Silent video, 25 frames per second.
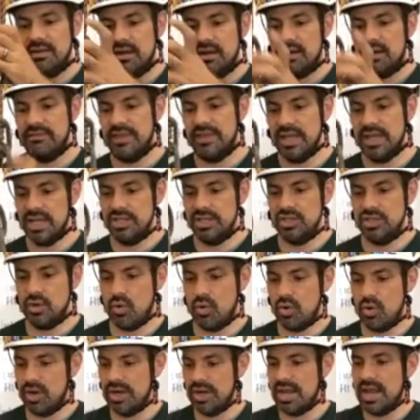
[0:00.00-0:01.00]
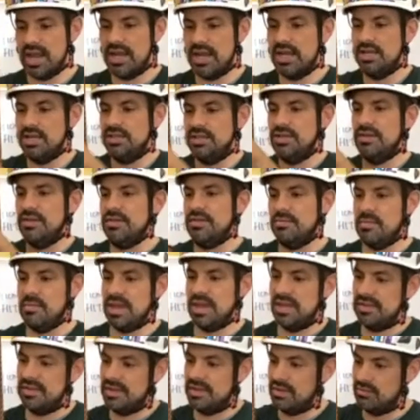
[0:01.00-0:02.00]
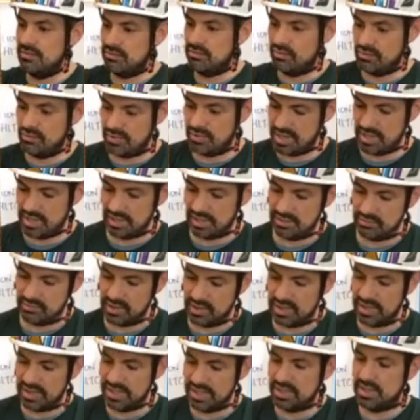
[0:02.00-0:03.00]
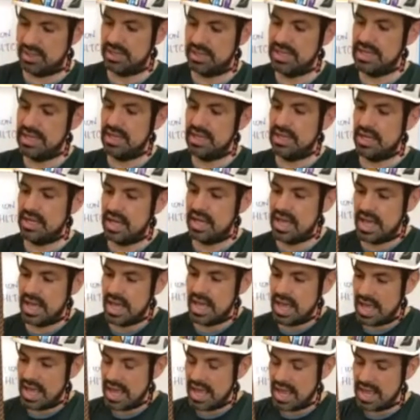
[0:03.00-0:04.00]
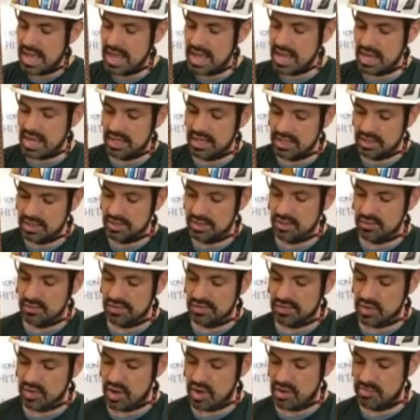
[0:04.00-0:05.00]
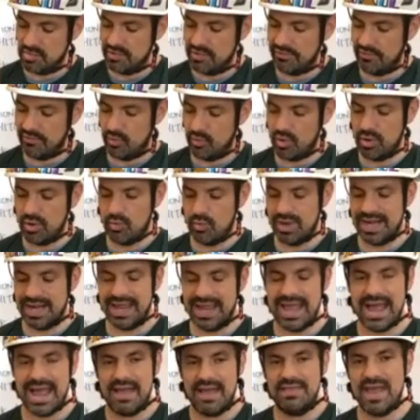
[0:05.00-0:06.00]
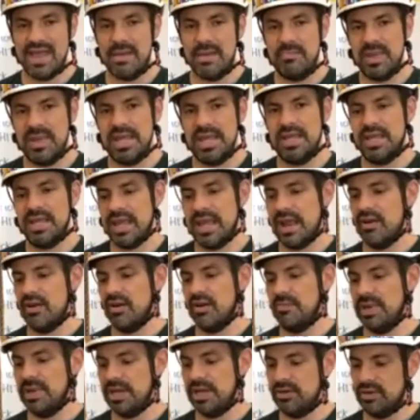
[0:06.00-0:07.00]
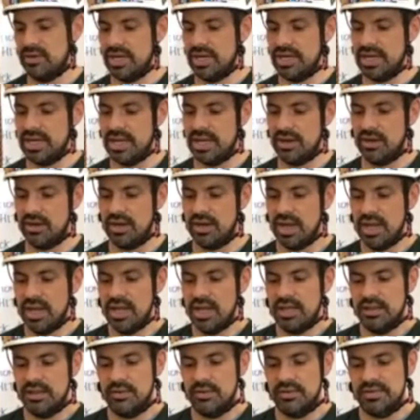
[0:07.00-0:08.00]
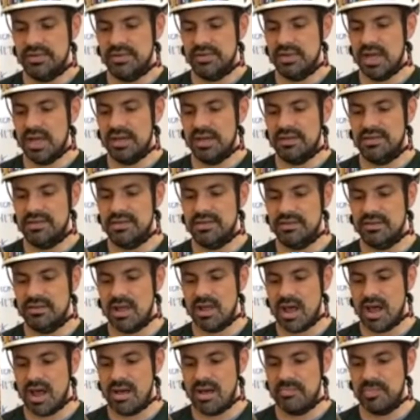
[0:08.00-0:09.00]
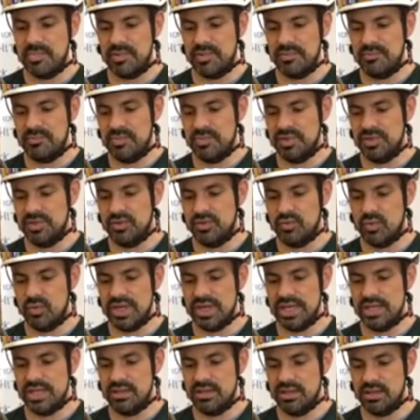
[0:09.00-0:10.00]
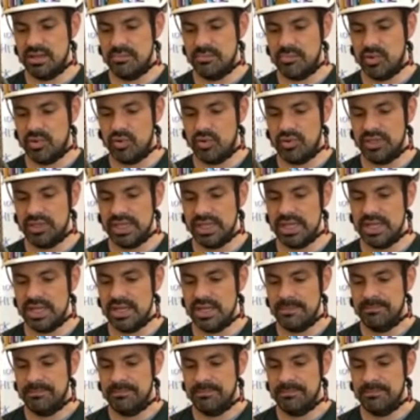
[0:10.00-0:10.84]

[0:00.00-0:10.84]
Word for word: of the hitch cord and it just makes it really, really clean. And you saw before when I had that pink carabiner in here, there was a lot of slop between the pulley